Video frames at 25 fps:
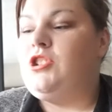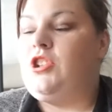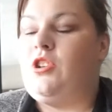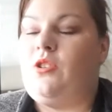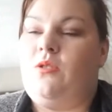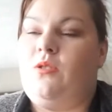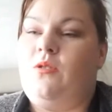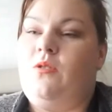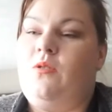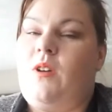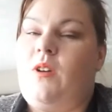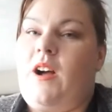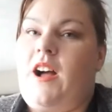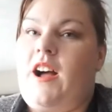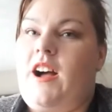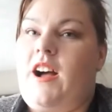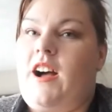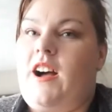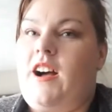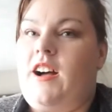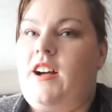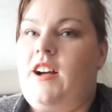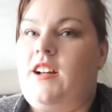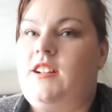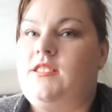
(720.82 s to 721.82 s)
to go
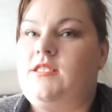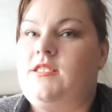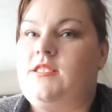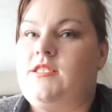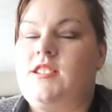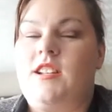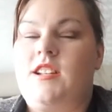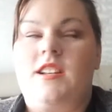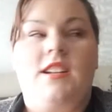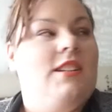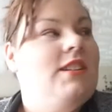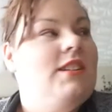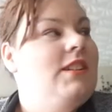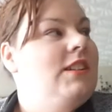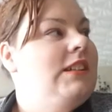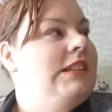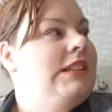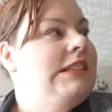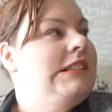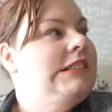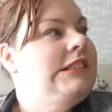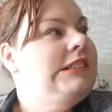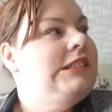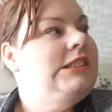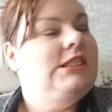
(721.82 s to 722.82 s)
and
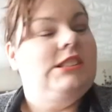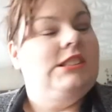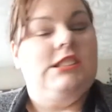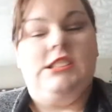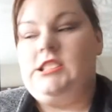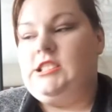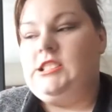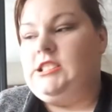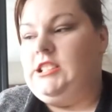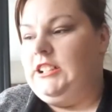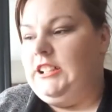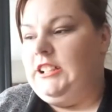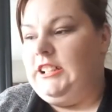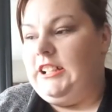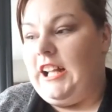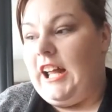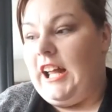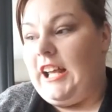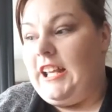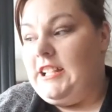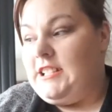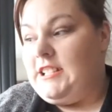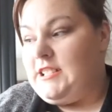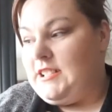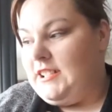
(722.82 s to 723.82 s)

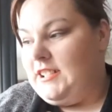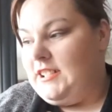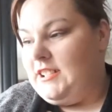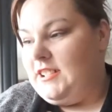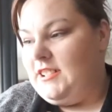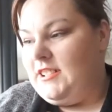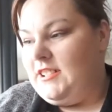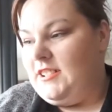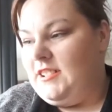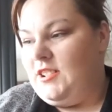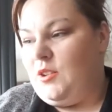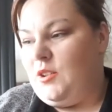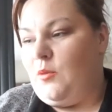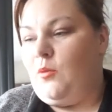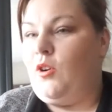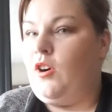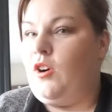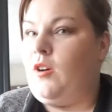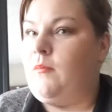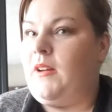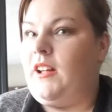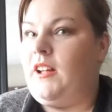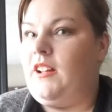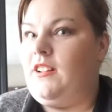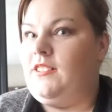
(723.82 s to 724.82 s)
light the
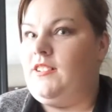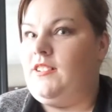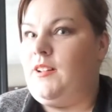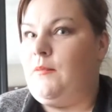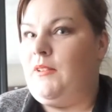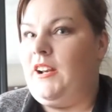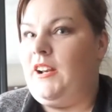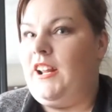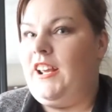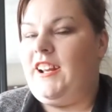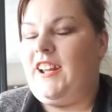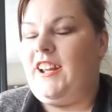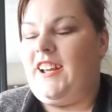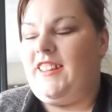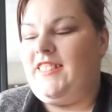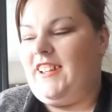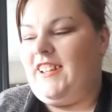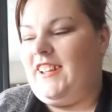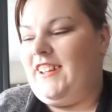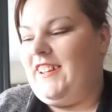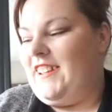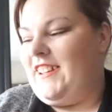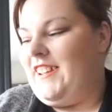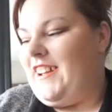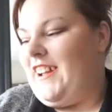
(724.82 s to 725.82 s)
watermelon lemonade, I
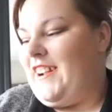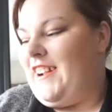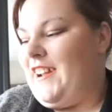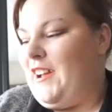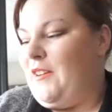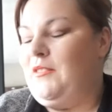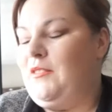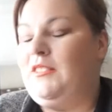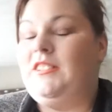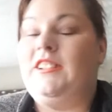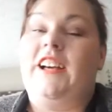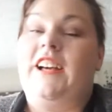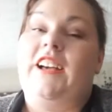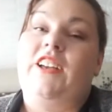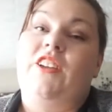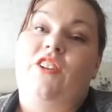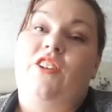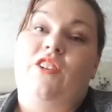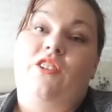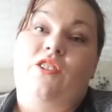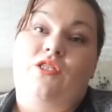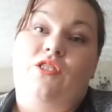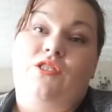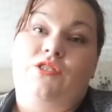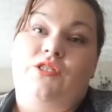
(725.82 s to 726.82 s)
think, and I will let
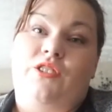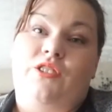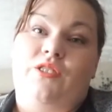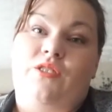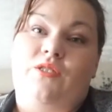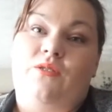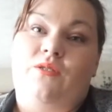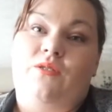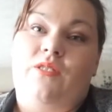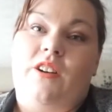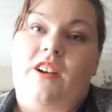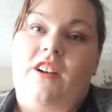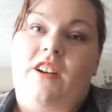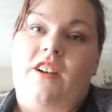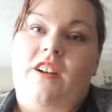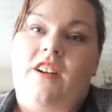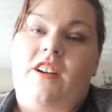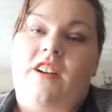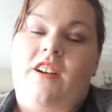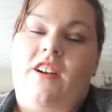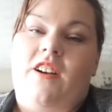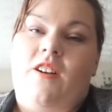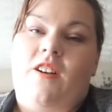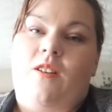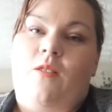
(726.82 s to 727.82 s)
you all know
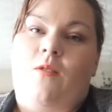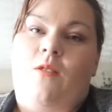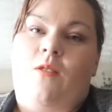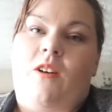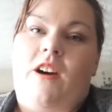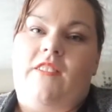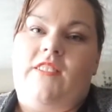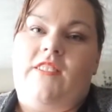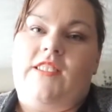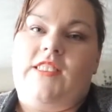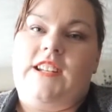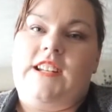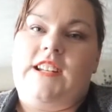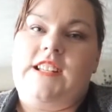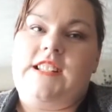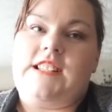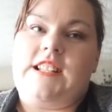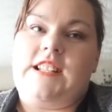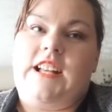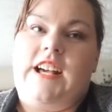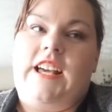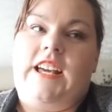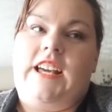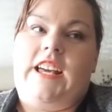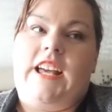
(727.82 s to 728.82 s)
what everything is
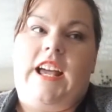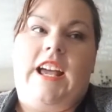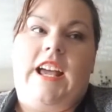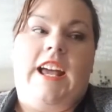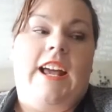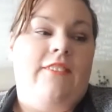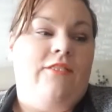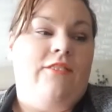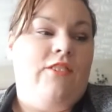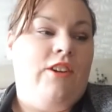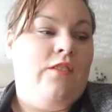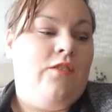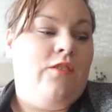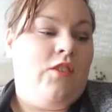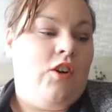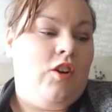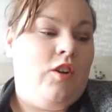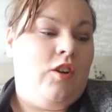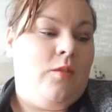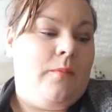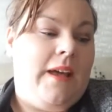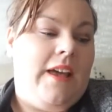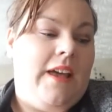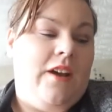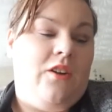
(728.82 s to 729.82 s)
like. If you
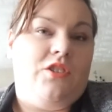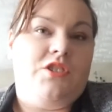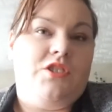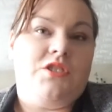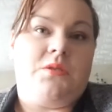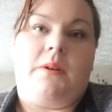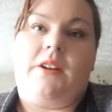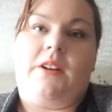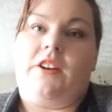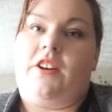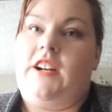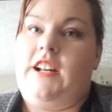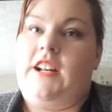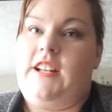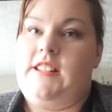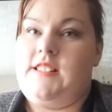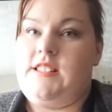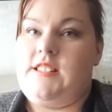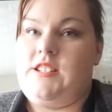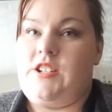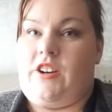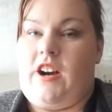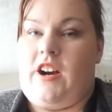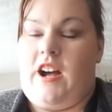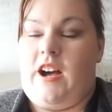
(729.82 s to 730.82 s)
follow me on Twitter and
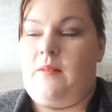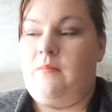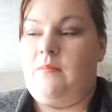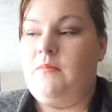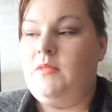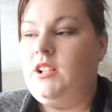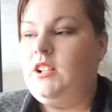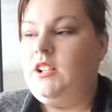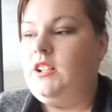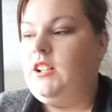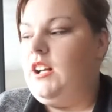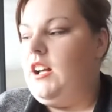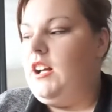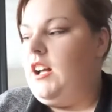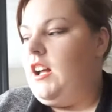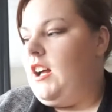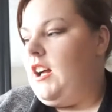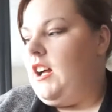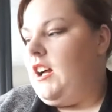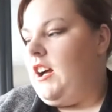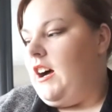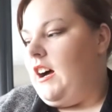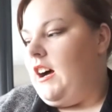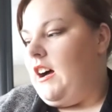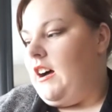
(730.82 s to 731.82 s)
Instagram,
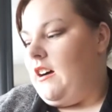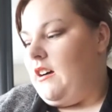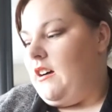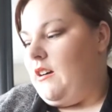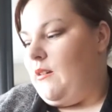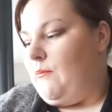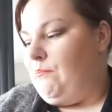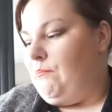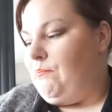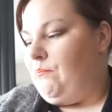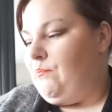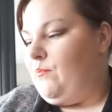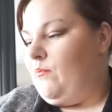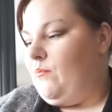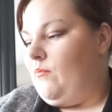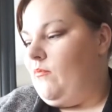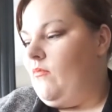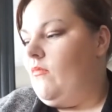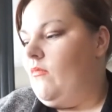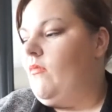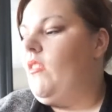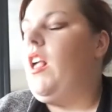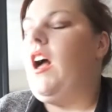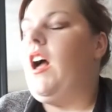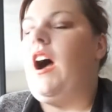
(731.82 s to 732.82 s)

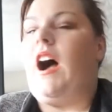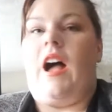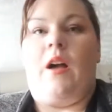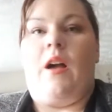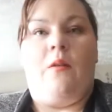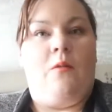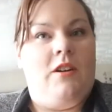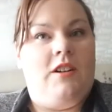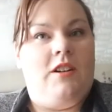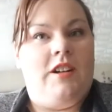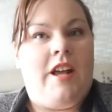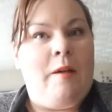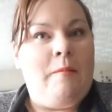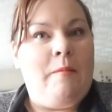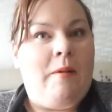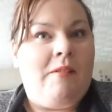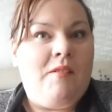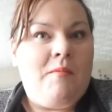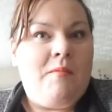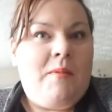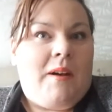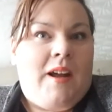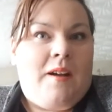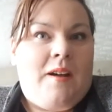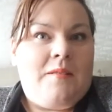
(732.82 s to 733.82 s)
I will keep
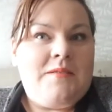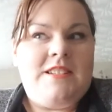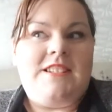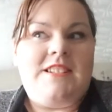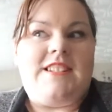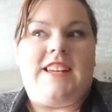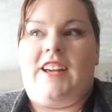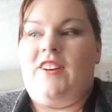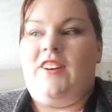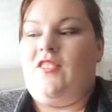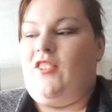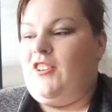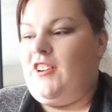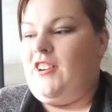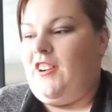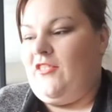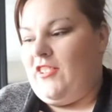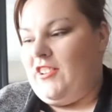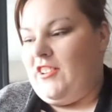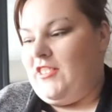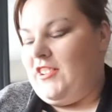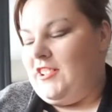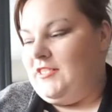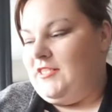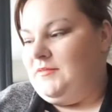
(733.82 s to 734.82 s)
everybody up to date on
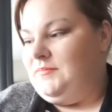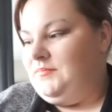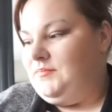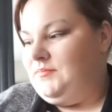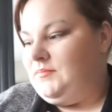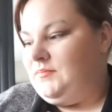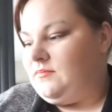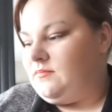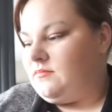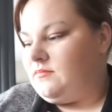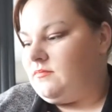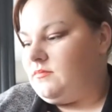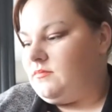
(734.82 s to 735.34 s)
everything.